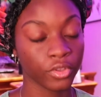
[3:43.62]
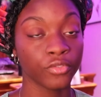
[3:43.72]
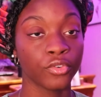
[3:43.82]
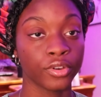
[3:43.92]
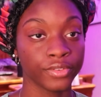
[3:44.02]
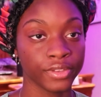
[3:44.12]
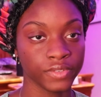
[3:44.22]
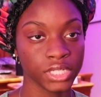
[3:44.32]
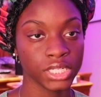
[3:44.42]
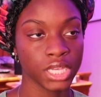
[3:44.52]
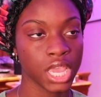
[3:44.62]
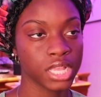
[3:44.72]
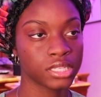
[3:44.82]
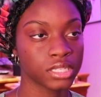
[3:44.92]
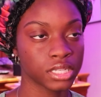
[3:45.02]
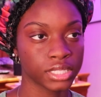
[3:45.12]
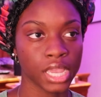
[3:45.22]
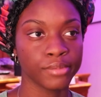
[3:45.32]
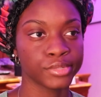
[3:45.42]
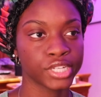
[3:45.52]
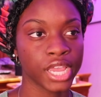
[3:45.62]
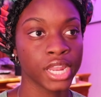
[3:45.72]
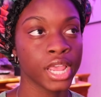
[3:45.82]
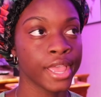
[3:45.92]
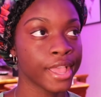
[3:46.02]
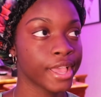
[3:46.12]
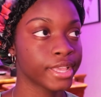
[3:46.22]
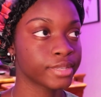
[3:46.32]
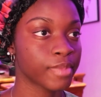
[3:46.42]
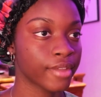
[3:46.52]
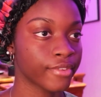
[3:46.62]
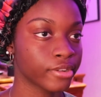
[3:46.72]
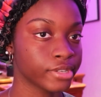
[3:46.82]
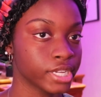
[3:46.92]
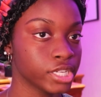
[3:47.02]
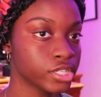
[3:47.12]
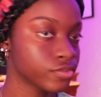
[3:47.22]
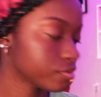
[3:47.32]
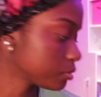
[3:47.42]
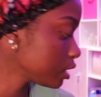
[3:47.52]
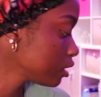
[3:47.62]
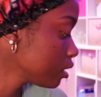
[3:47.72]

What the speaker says: 450. It's the same shade as my foundation here.